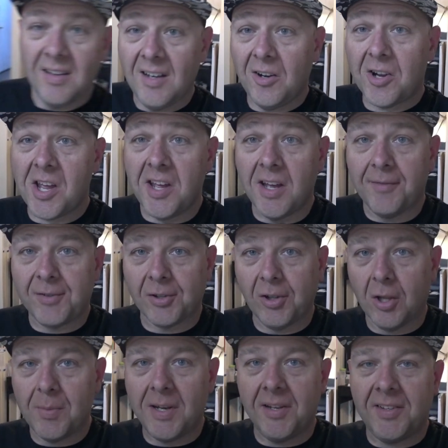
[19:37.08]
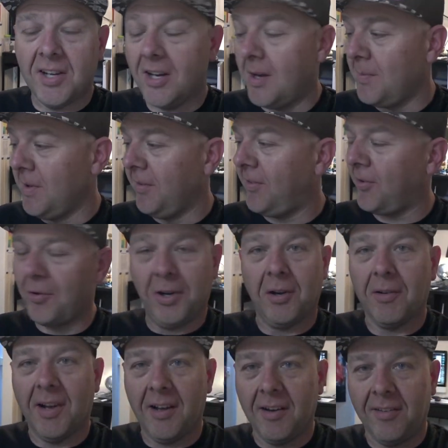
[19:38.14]
Okay, after a little bit of time and screwing
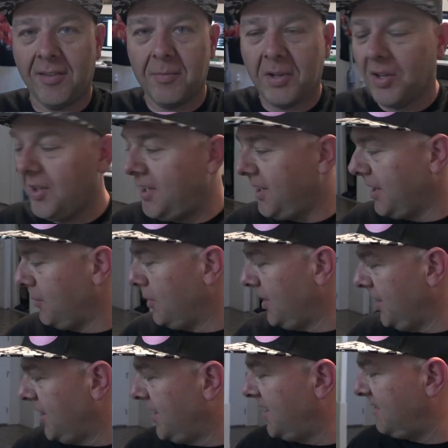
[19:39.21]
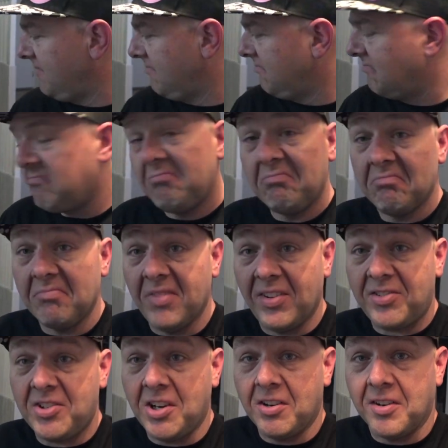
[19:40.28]
around and some cleaning and whatnot,
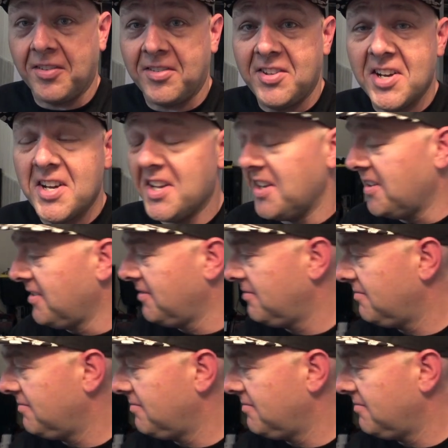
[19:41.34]
this chair is done.